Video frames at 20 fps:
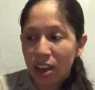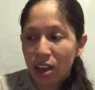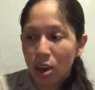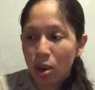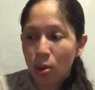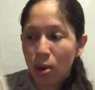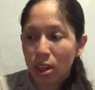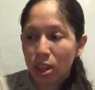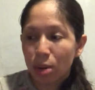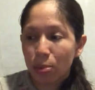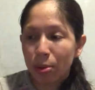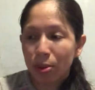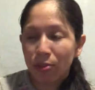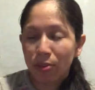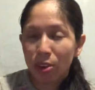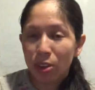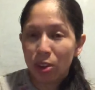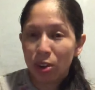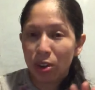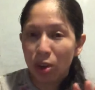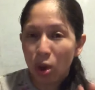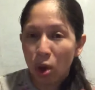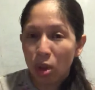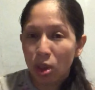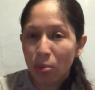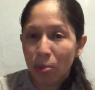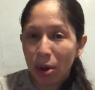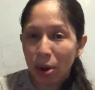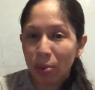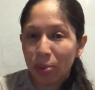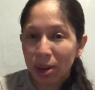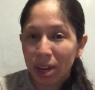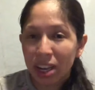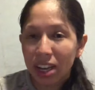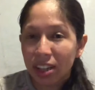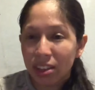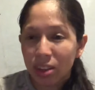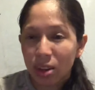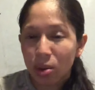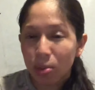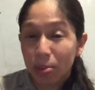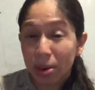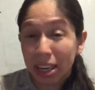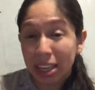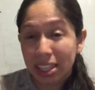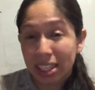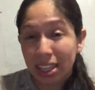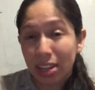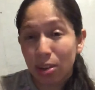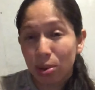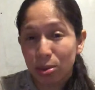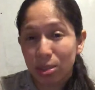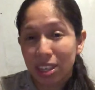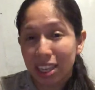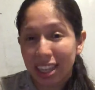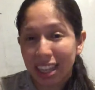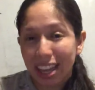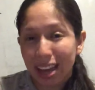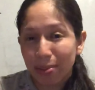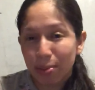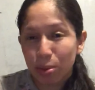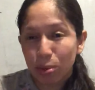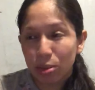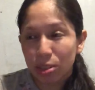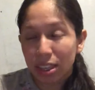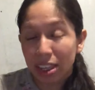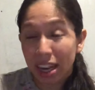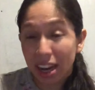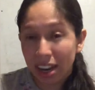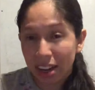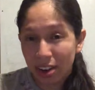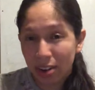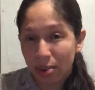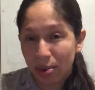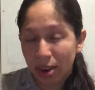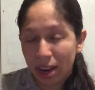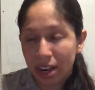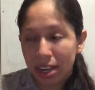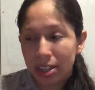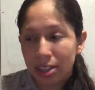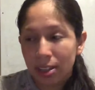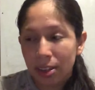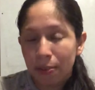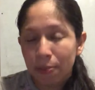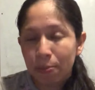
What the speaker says: go a little bit further. All about reading, though, because it goes in levels and not in grades.